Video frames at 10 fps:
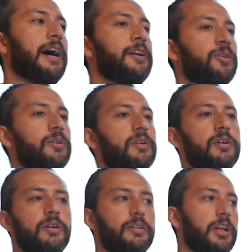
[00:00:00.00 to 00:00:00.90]
and
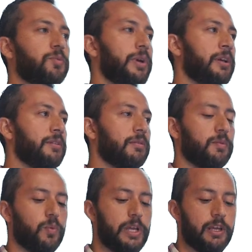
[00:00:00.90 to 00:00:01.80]
other that
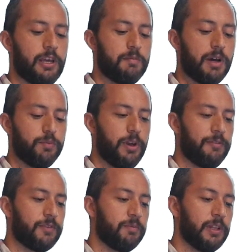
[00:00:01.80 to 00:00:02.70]
we came out
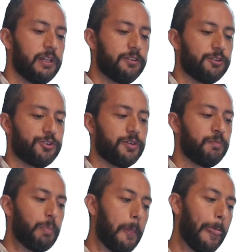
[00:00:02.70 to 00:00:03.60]
with from the literature.
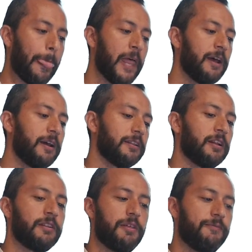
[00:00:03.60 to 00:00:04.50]

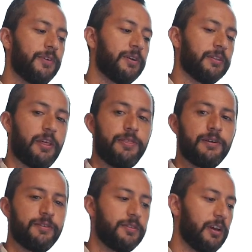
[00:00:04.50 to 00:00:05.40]
Then the
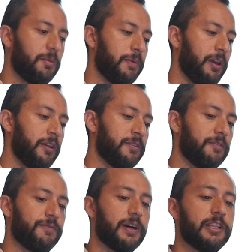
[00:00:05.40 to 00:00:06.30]
third step is
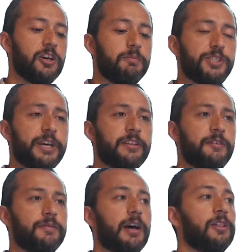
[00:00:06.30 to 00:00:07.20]
define the
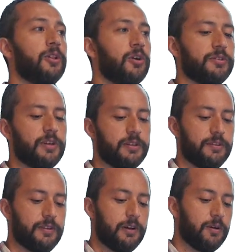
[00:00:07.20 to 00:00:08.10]
objectives alongside the
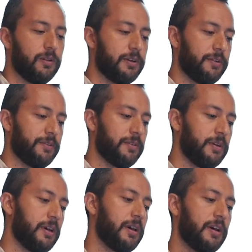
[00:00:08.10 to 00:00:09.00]
stakeholders.
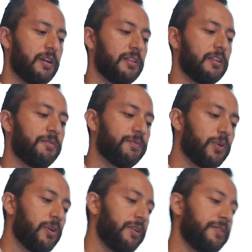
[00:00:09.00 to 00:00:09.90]
The
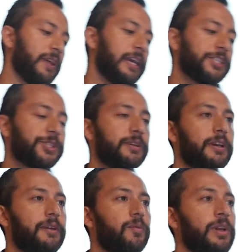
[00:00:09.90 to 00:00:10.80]
fourth stage,
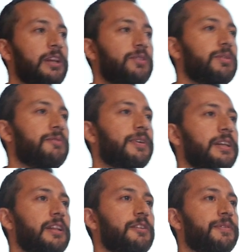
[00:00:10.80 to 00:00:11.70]
we need to
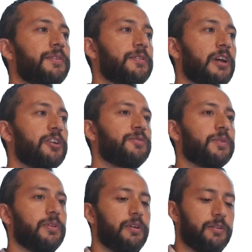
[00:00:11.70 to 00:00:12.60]
define the different scenarios
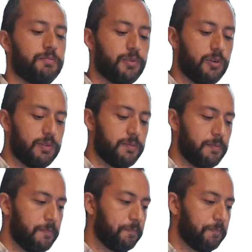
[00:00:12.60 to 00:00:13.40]
for this problem.